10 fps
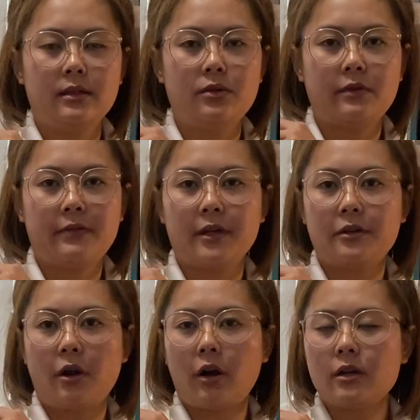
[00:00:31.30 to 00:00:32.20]
your finger
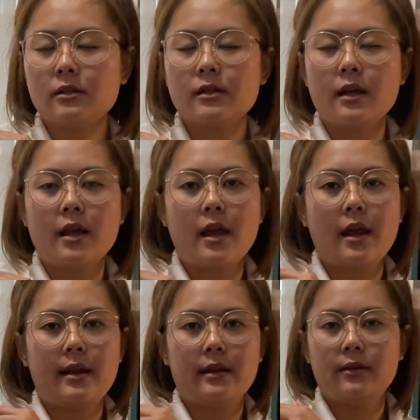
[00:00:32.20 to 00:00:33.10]
are,
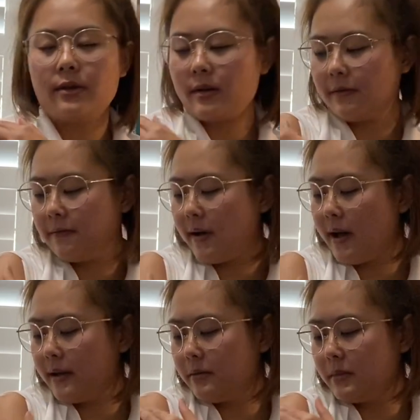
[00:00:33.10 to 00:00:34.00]
and then you're gonna
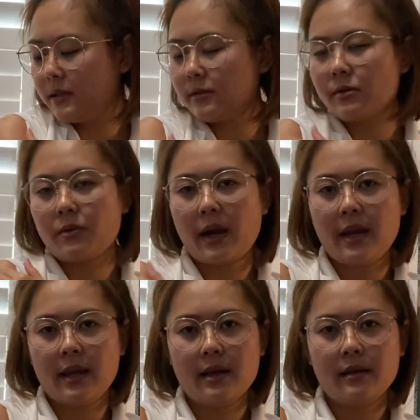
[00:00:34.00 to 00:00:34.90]
find a muscle right
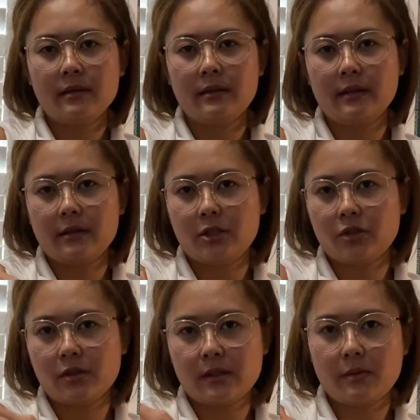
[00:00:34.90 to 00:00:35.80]
here, little
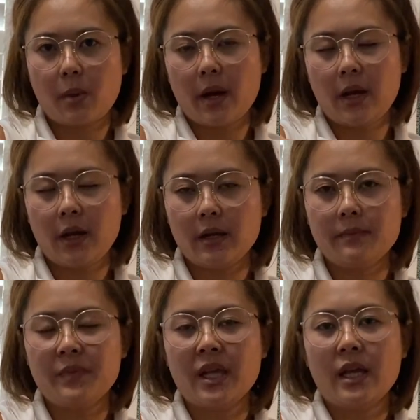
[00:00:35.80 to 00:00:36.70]
juicy right here,
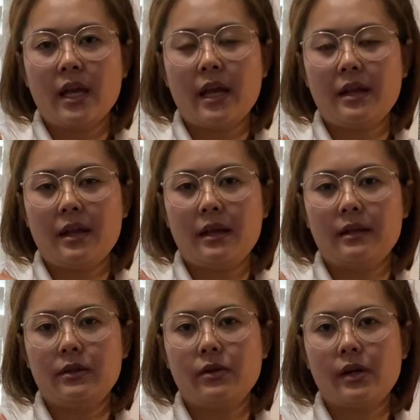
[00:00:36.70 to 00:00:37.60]
and
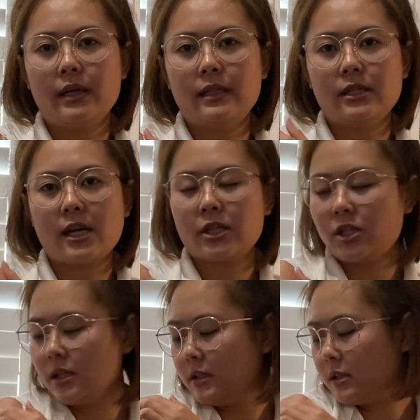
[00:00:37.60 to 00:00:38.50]
then your
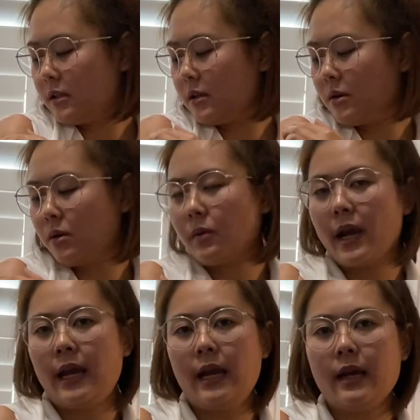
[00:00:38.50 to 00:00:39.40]
injection is gonna go
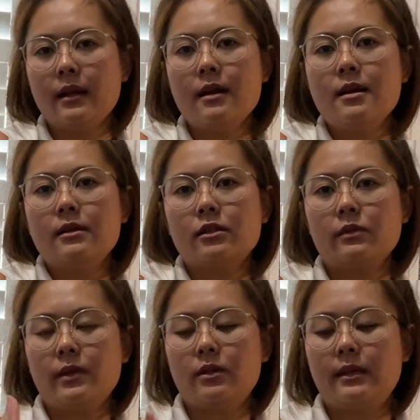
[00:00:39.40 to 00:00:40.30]
right here. So
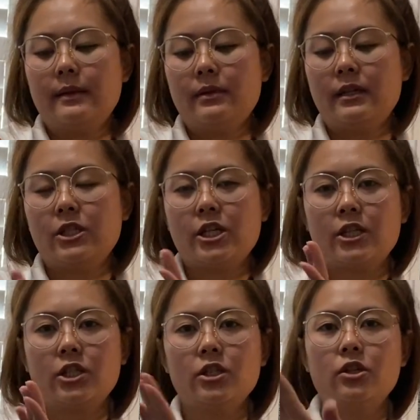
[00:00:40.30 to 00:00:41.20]
when you give your
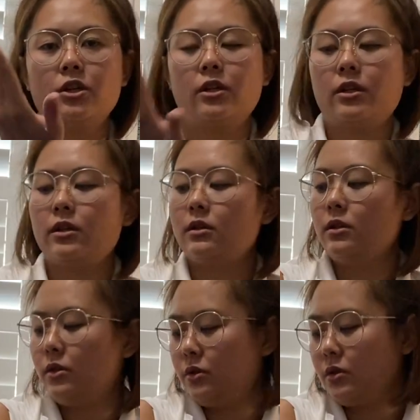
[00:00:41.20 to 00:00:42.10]
injection, you're gonna
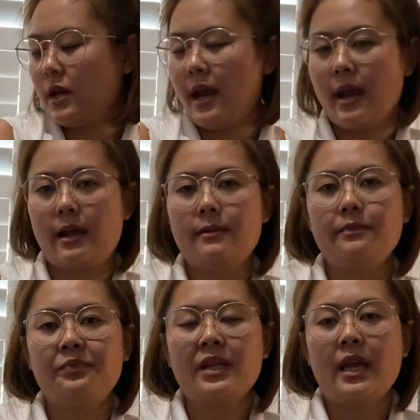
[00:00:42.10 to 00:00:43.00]
use your hand,
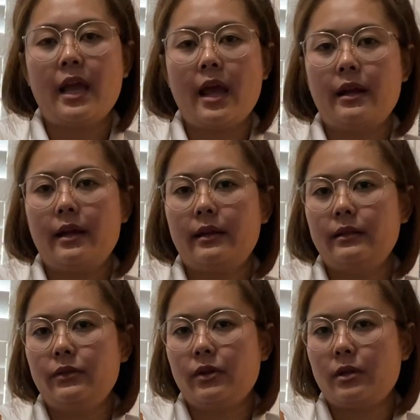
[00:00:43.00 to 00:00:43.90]
and
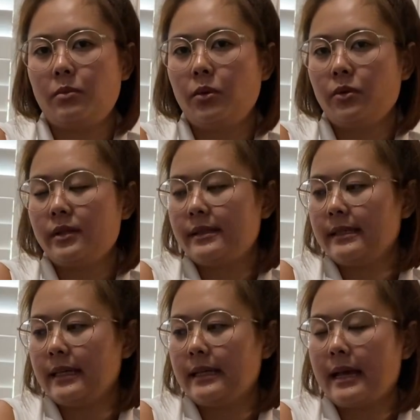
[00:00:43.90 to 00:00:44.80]
then you're gonna pull the
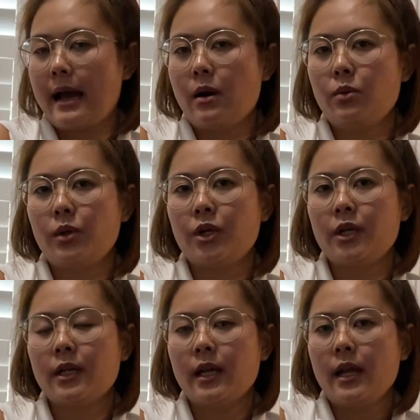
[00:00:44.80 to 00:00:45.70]
skin
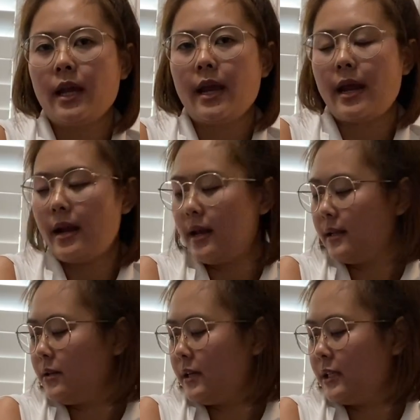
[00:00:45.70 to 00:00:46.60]
outward, and
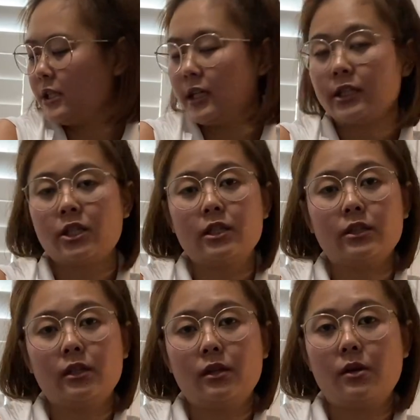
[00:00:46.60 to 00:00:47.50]
then your injection is
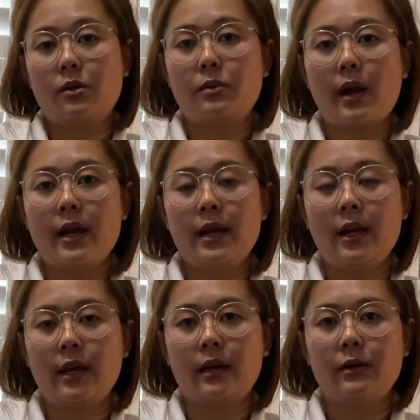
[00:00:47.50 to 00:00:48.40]
gonna go right
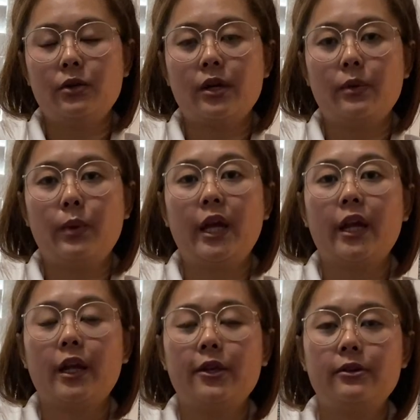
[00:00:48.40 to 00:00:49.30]
here. We're
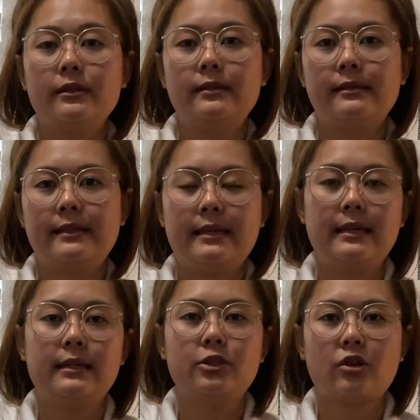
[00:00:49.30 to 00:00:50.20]
gonna use the
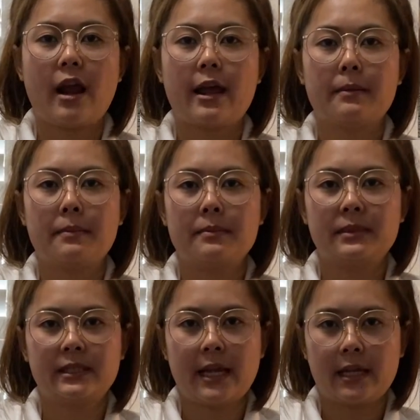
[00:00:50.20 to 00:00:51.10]
Z track
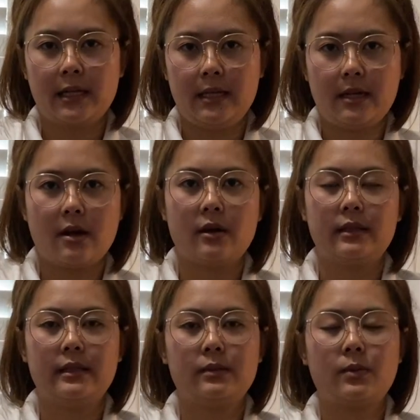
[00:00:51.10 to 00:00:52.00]
technique on
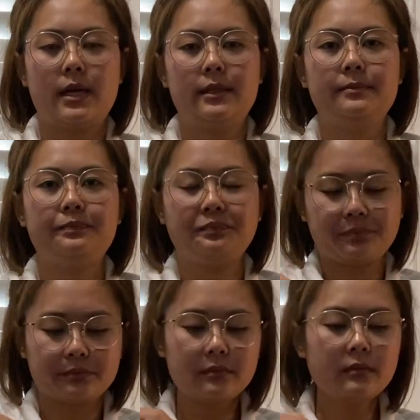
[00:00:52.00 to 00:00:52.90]
this one.
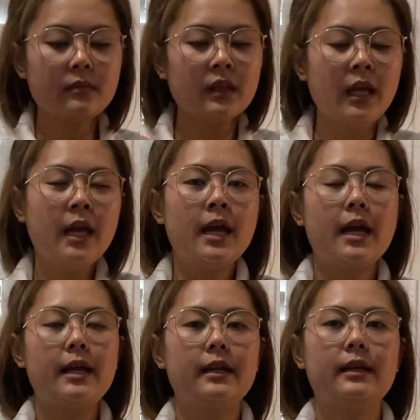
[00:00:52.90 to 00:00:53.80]

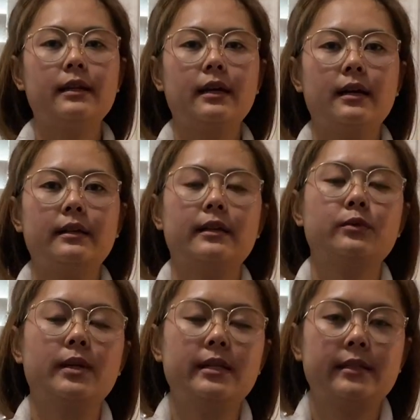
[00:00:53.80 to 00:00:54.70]
And then next
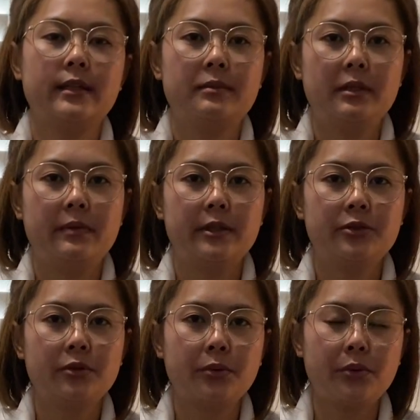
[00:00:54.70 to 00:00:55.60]
one is gonna be
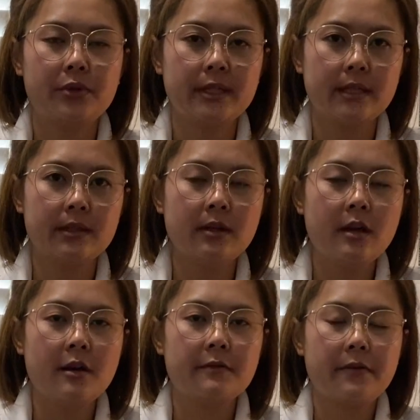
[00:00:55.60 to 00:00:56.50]
ventrogluteal.
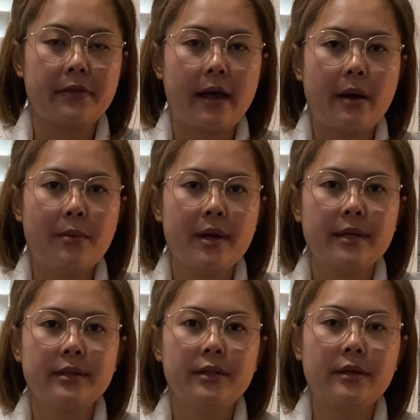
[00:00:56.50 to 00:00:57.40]
For that
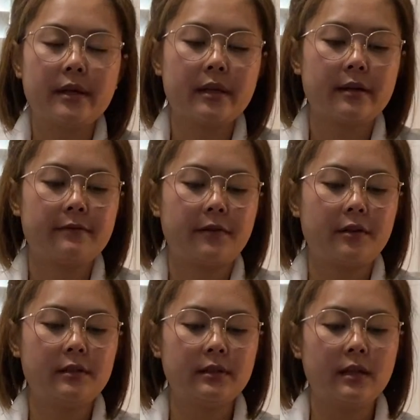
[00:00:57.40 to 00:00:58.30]
one, you're gonna
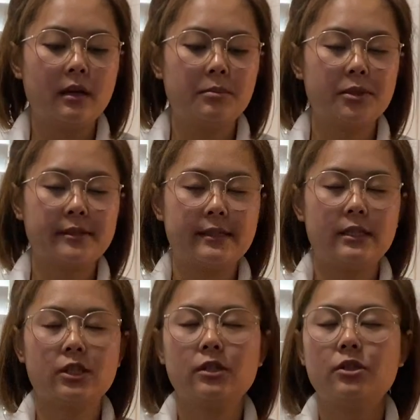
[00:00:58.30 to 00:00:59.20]
first
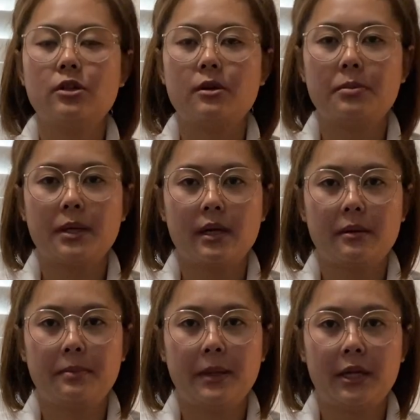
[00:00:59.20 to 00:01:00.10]
position your
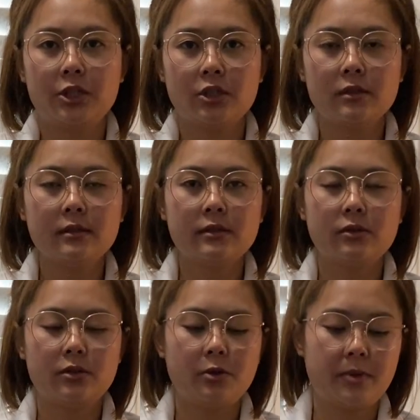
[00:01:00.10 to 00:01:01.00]
patient. So
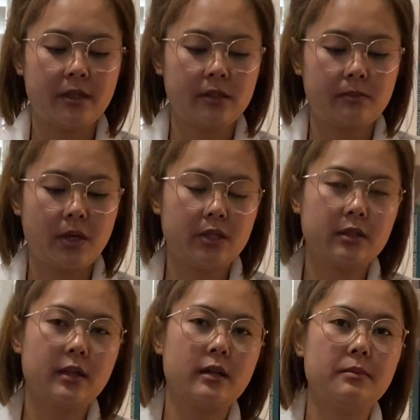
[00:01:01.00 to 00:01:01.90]
your
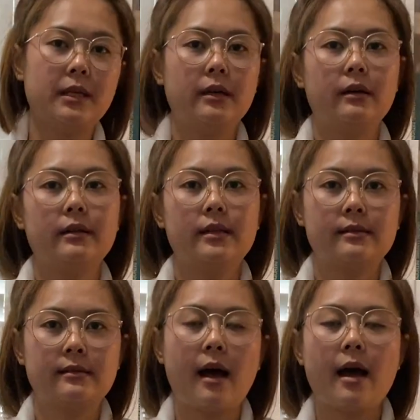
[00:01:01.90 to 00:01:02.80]
patient gonna be on the
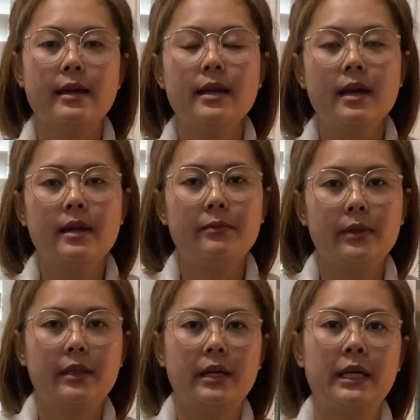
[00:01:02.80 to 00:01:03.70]
side
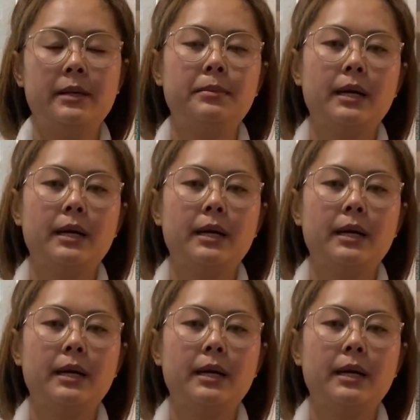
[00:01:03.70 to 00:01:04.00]
with the hip